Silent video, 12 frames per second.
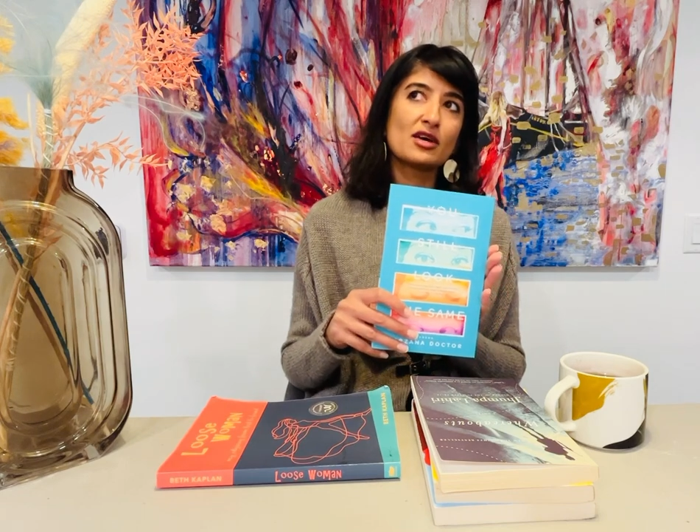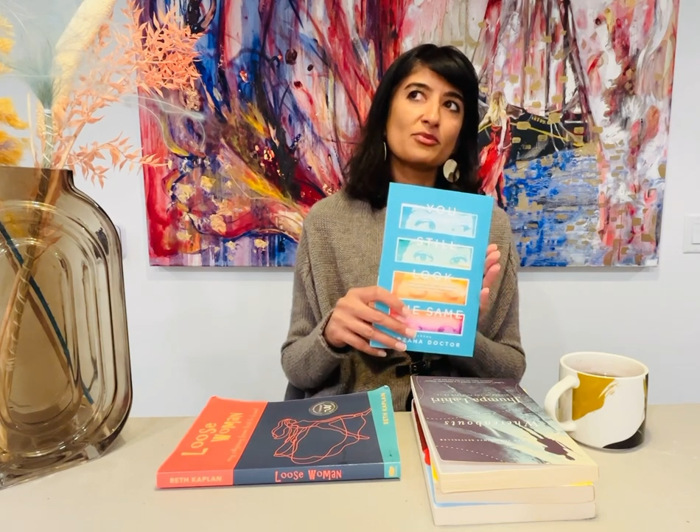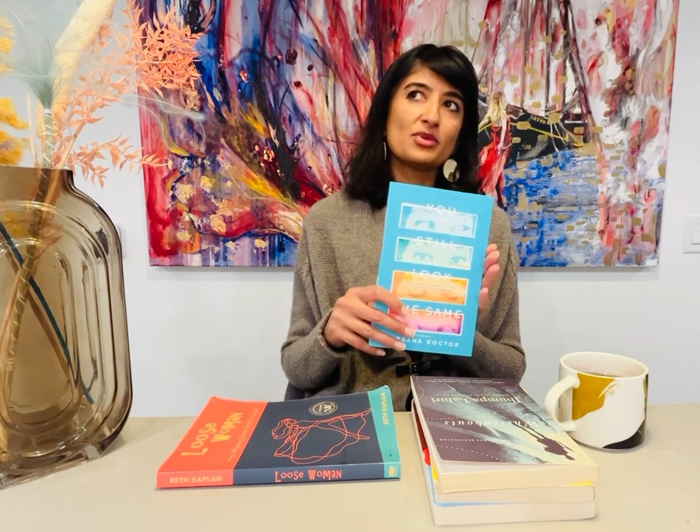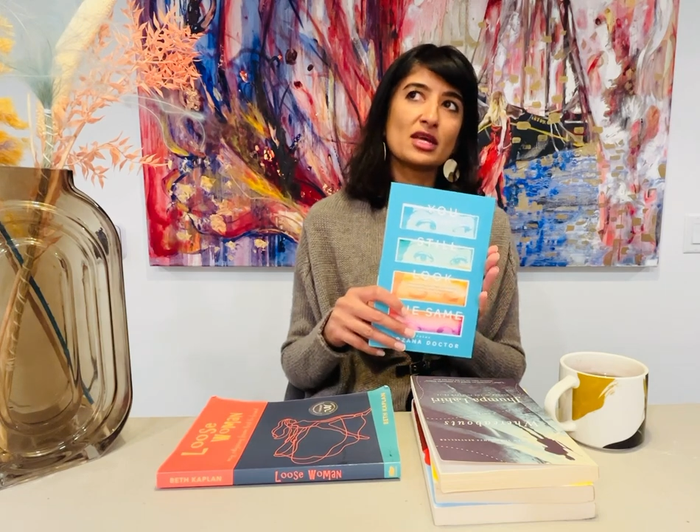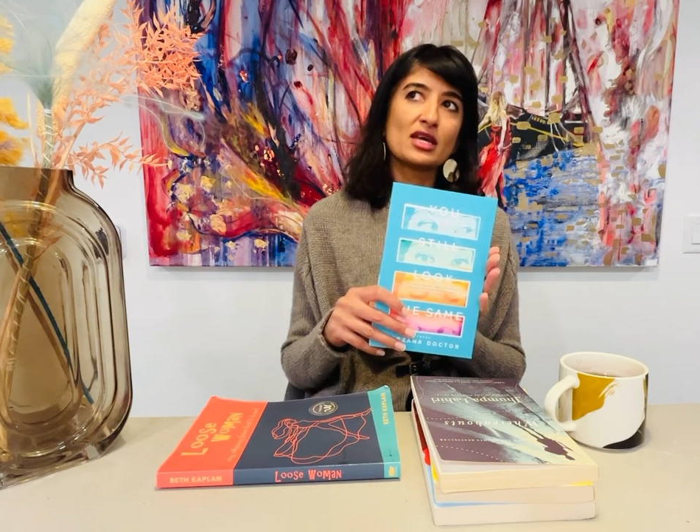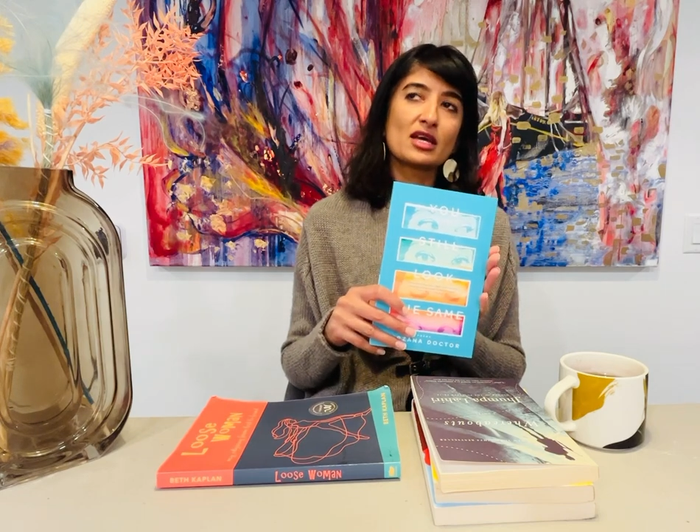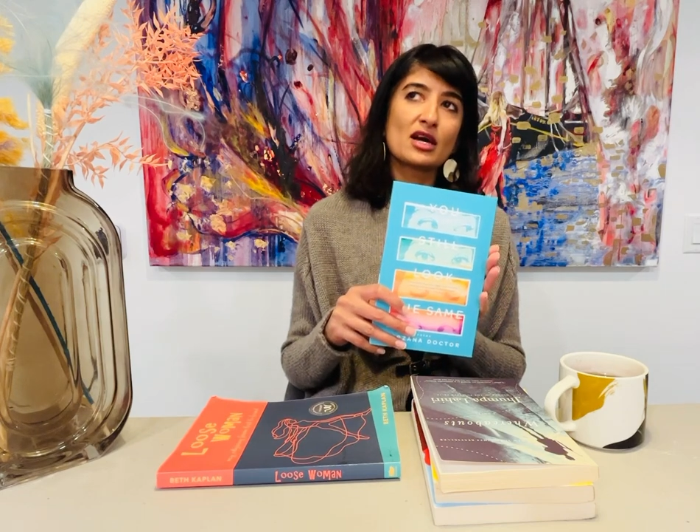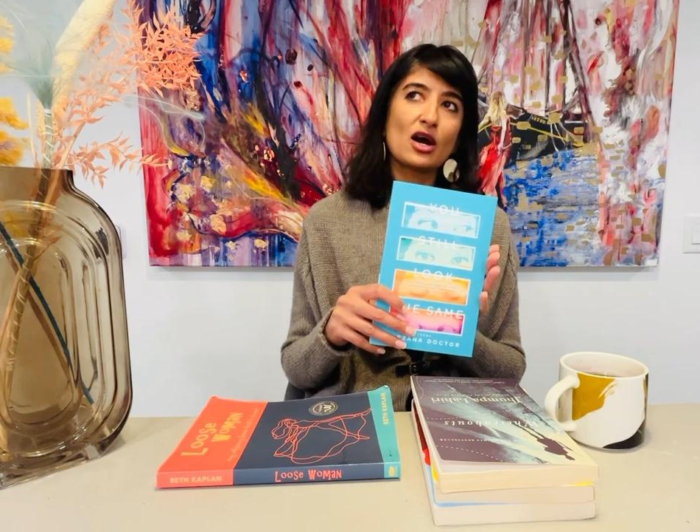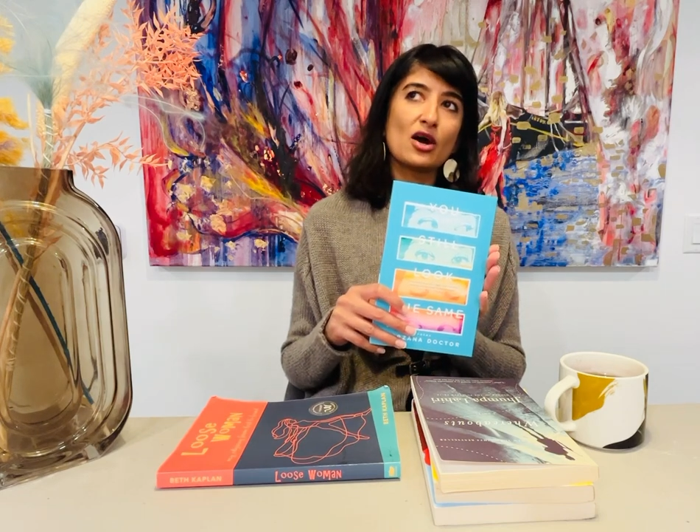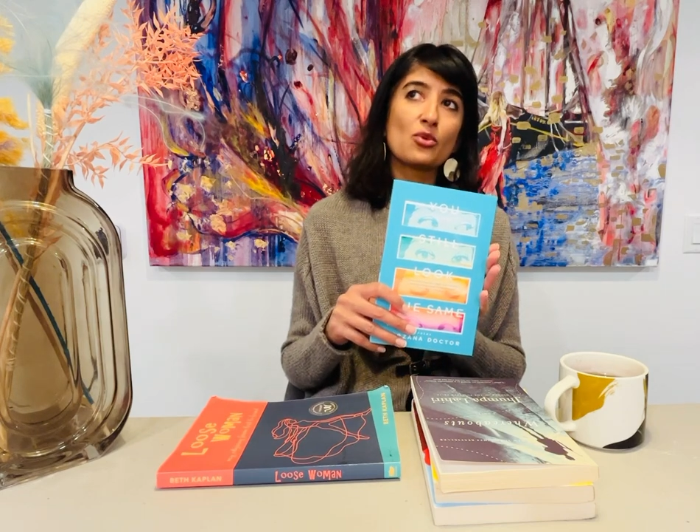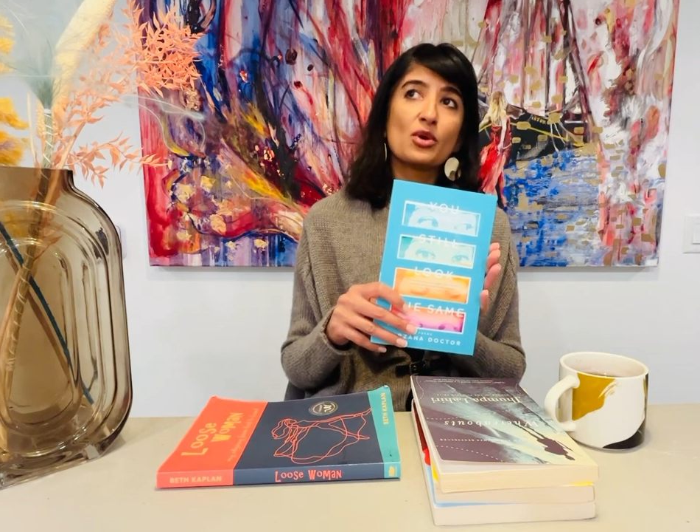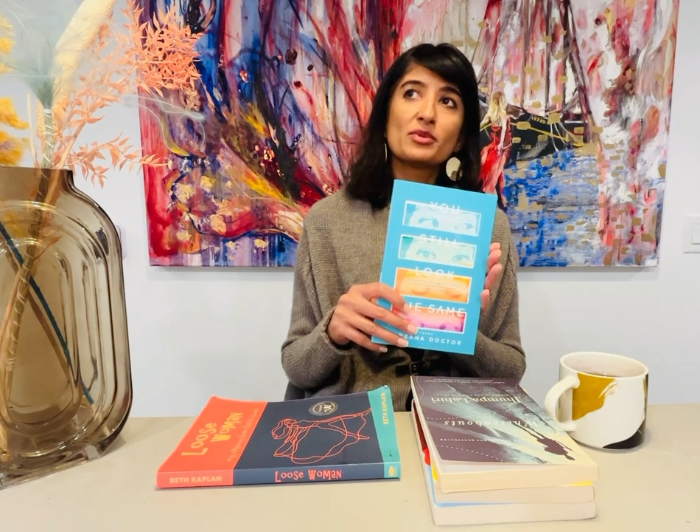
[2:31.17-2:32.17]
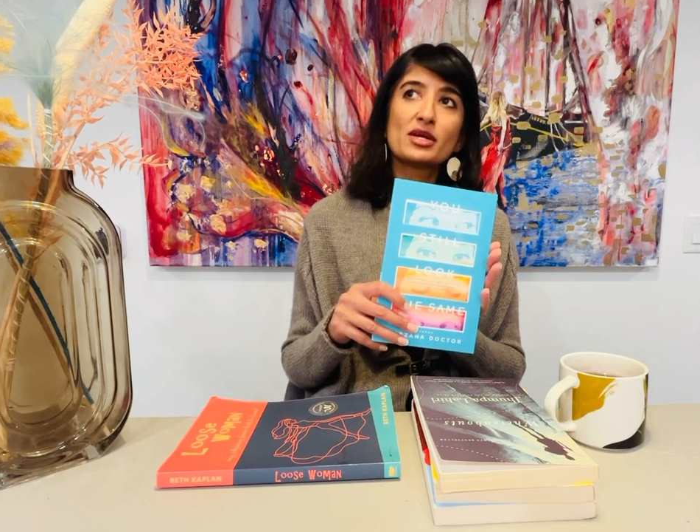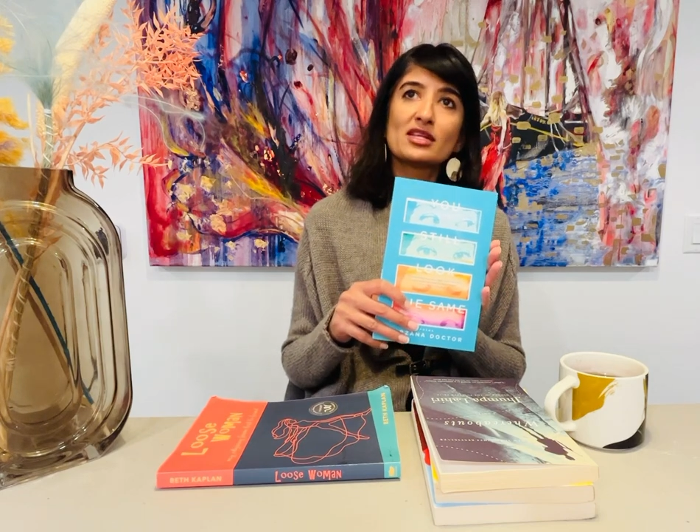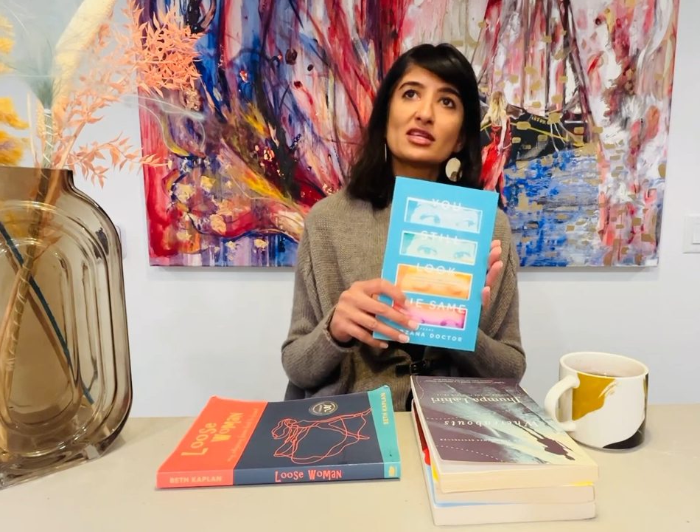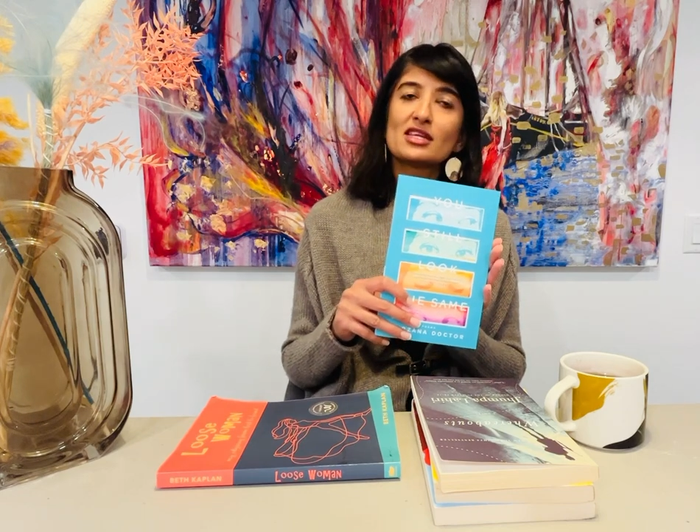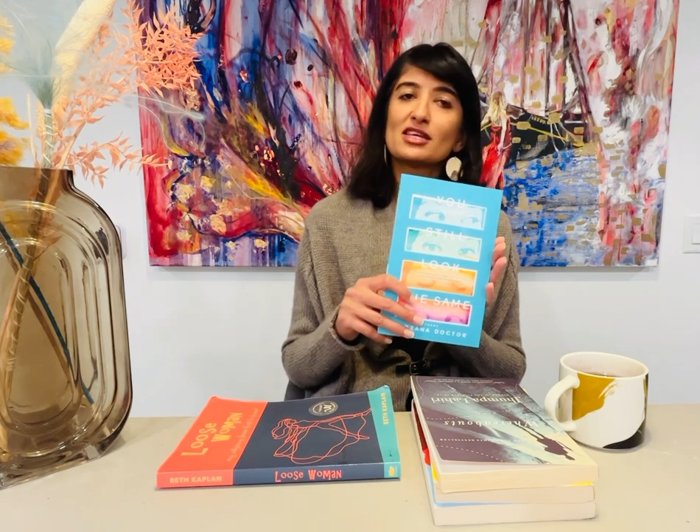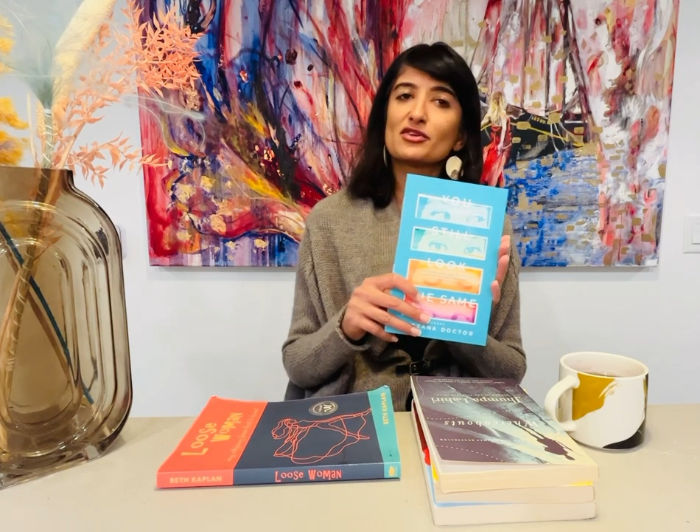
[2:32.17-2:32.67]
being a
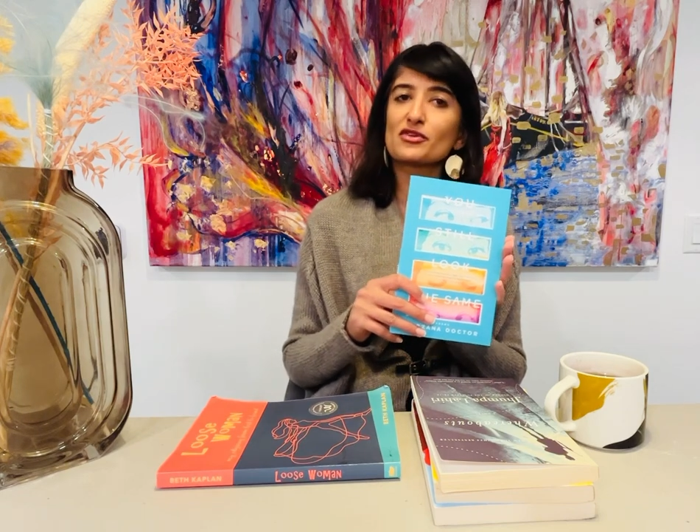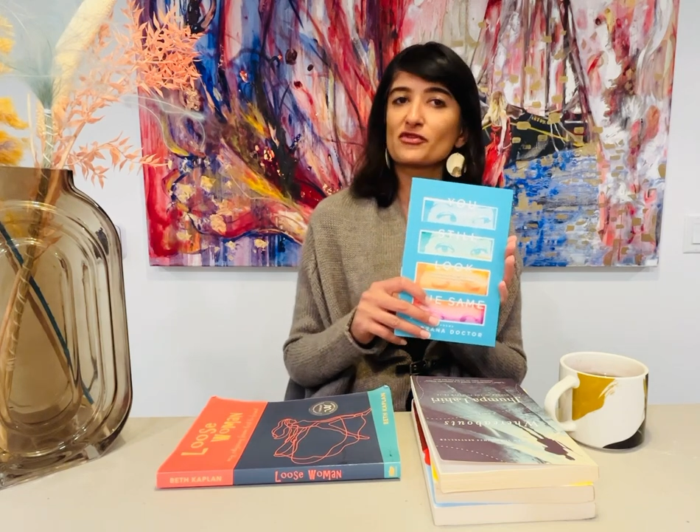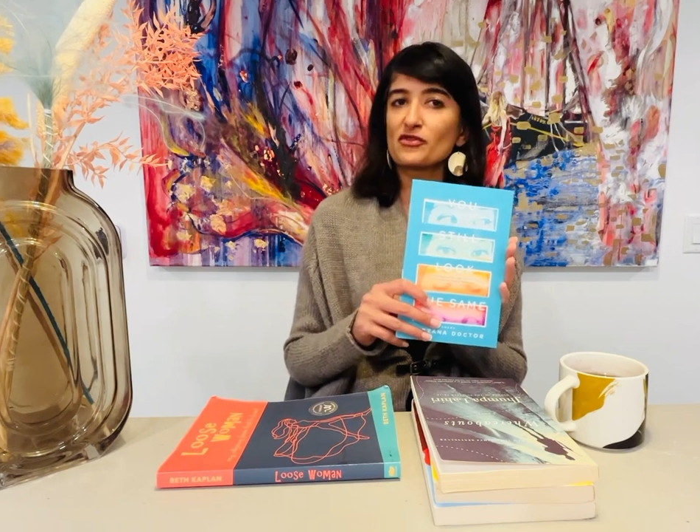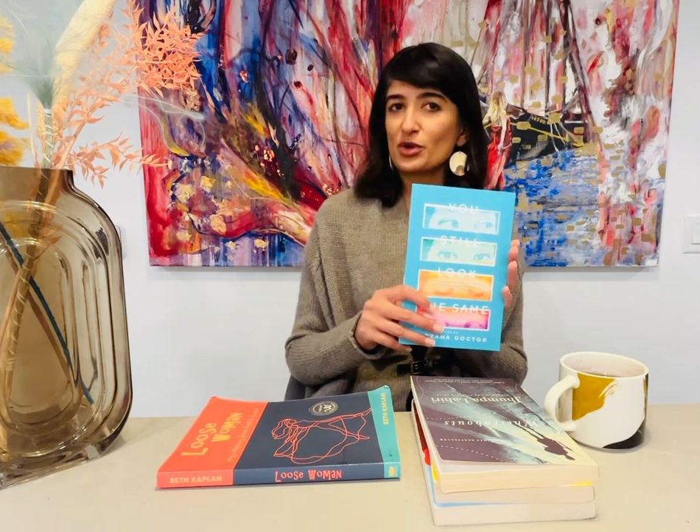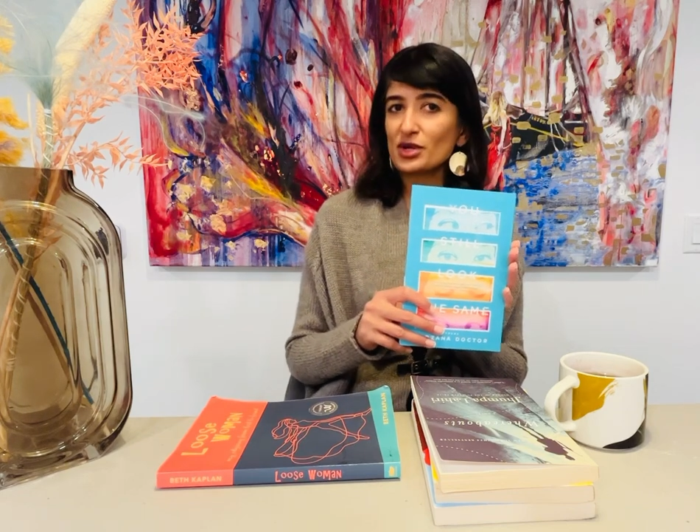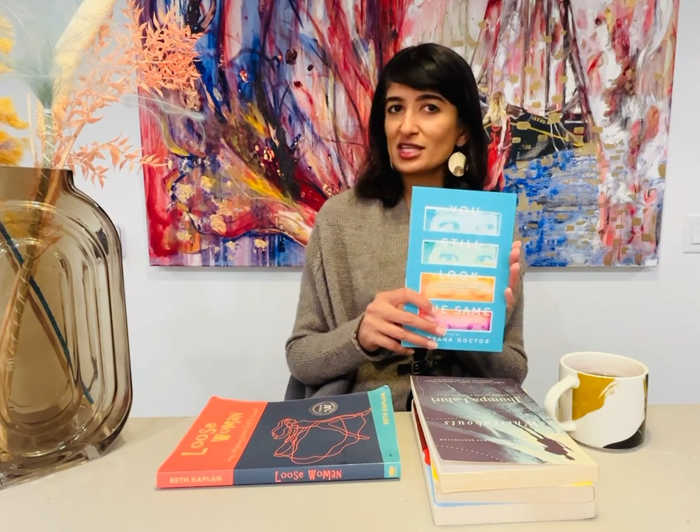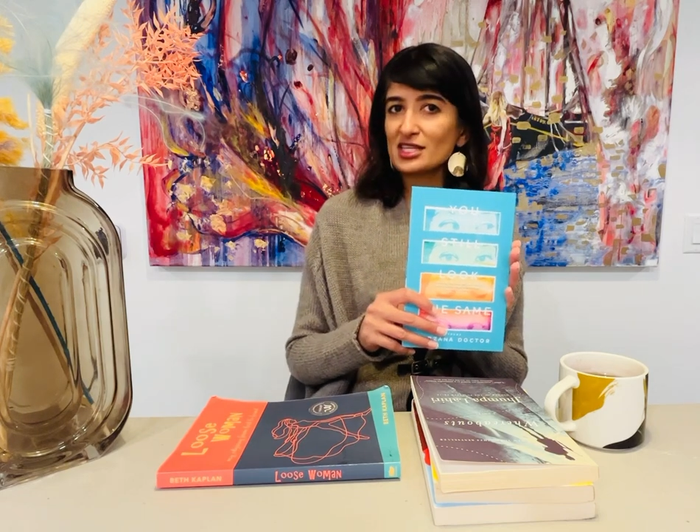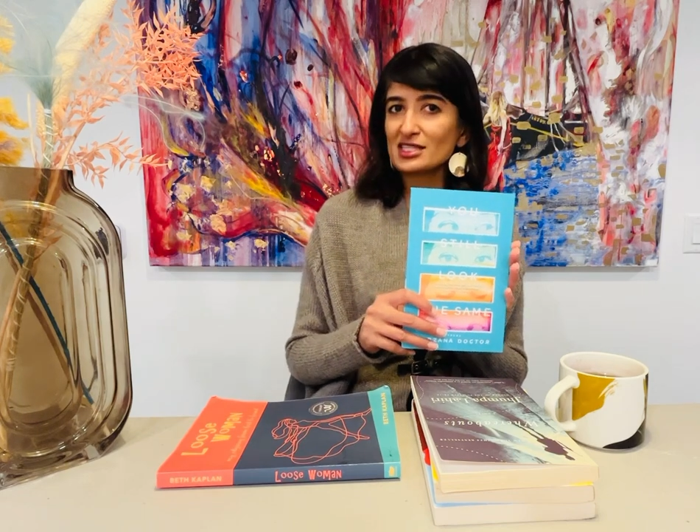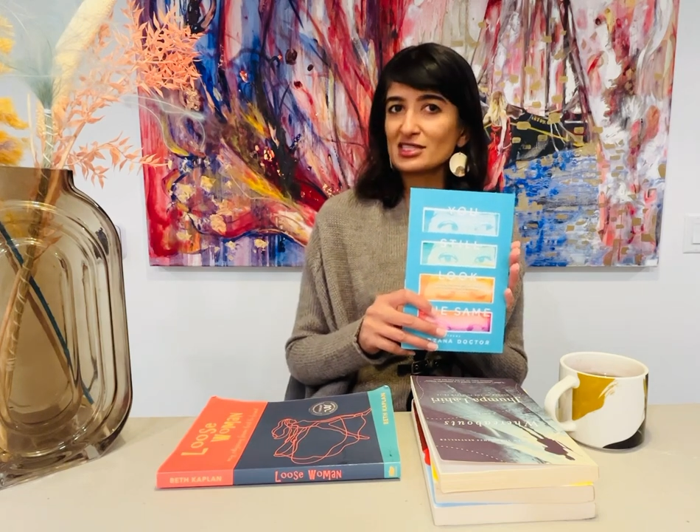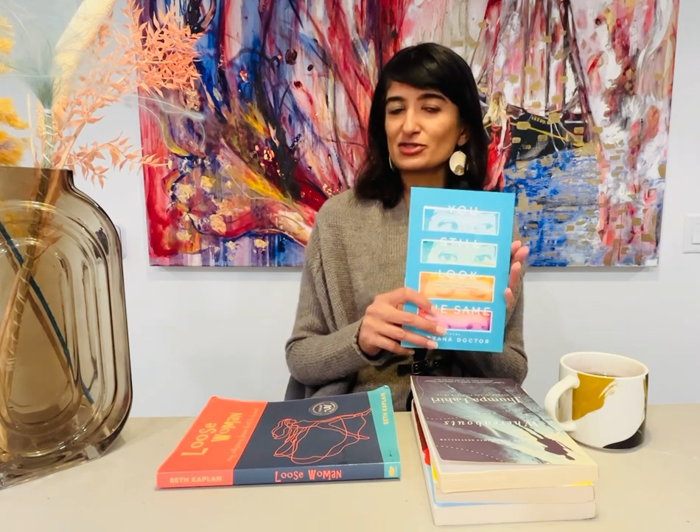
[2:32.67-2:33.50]
woman in her 40s.